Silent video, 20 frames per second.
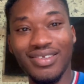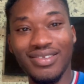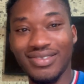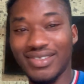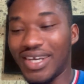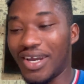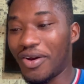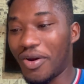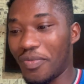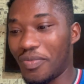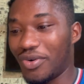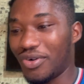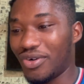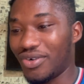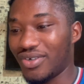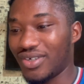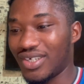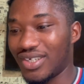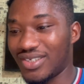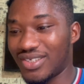
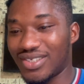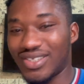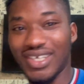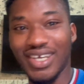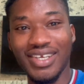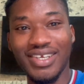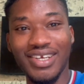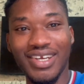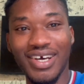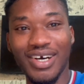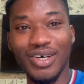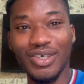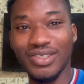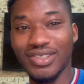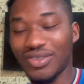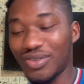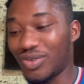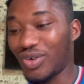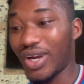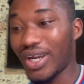terrible has turned out
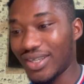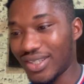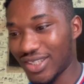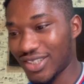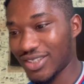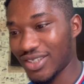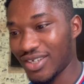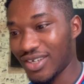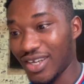great.